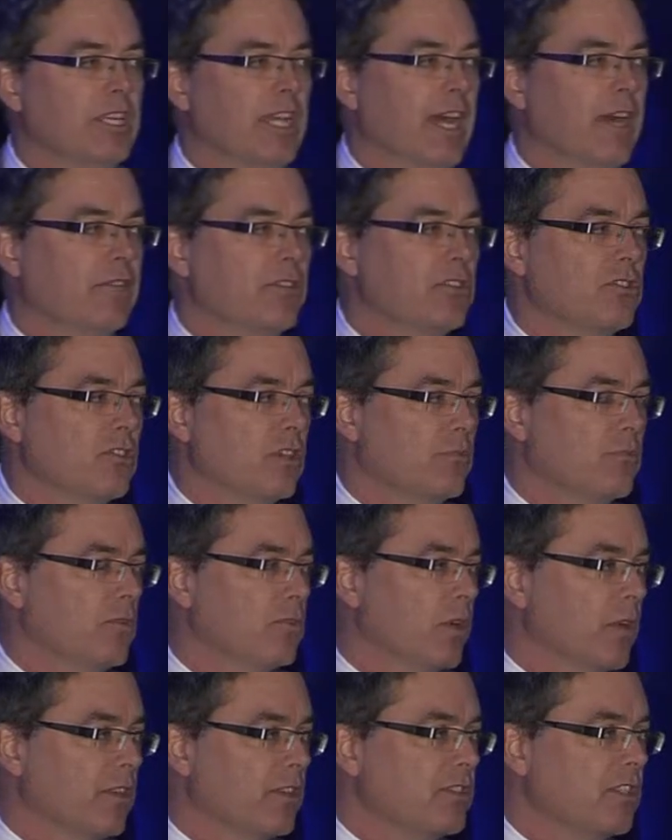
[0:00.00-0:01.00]
downstream of
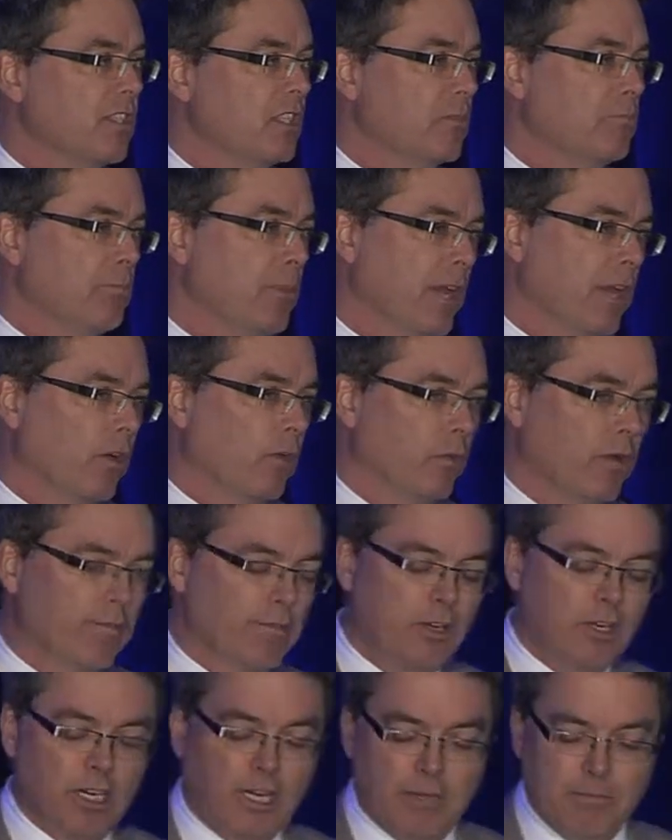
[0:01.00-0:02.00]
where the Steep Bank
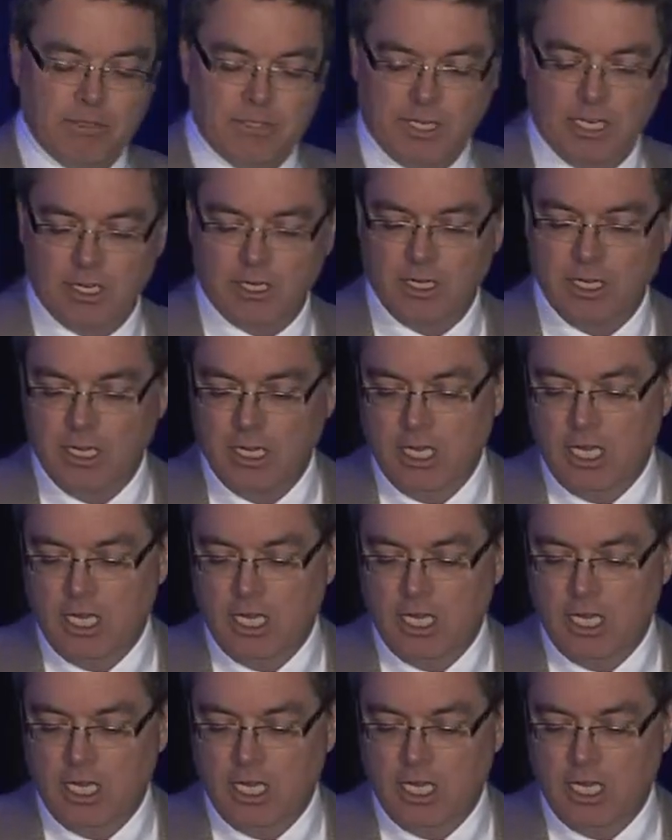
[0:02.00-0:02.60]
River comes in.